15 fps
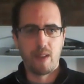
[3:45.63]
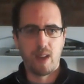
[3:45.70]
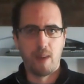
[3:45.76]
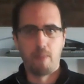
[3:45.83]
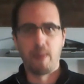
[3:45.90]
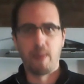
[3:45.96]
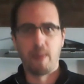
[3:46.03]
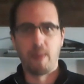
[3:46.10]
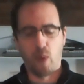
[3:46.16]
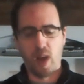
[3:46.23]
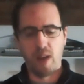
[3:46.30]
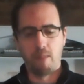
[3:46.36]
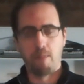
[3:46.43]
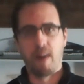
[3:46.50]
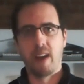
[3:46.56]
a big
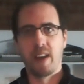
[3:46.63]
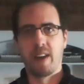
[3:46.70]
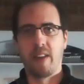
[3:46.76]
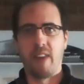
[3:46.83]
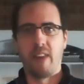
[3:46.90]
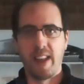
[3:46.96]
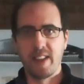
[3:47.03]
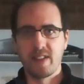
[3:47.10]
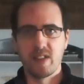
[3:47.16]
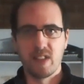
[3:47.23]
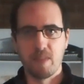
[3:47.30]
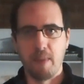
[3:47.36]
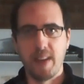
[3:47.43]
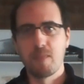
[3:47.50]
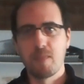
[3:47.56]
red button that hits the
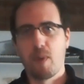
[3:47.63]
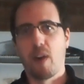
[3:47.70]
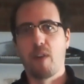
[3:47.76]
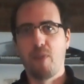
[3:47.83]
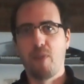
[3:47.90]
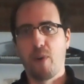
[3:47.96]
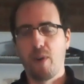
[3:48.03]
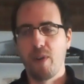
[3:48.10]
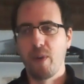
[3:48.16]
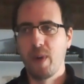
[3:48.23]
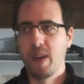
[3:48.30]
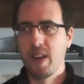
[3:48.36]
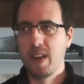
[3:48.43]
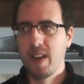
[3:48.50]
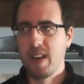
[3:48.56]
spacebar for you,
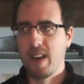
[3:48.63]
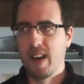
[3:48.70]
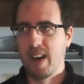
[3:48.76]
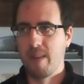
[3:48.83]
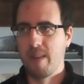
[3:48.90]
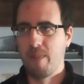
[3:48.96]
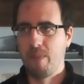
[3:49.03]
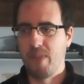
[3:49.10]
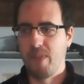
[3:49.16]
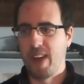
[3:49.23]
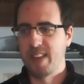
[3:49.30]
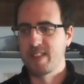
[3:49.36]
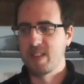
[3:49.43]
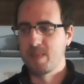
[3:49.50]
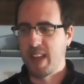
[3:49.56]
um,
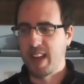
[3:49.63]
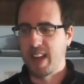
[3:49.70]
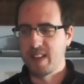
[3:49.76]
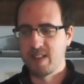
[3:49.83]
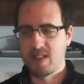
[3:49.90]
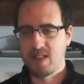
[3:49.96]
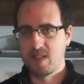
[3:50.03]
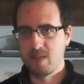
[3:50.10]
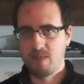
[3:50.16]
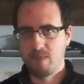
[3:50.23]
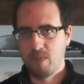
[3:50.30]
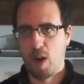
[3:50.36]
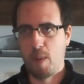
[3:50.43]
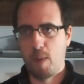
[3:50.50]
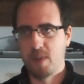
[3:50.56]
that seems like it's
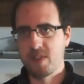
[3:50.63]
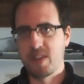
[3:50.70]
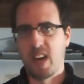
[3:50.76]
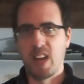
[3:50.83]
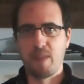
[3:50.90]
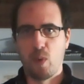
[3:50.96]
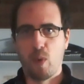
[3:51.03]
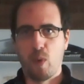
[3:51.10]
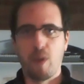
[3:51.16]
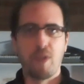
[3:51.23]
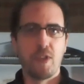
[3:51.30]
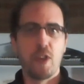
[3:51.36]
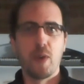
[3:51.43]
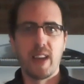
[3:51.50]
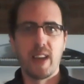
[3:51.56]
almost not even worth
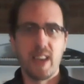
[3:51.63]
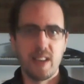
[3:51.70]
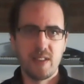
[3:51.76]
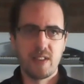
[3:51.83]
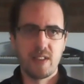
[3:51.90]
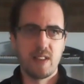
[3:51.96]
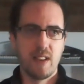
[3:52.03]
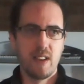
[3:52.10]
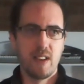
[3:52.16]
doing because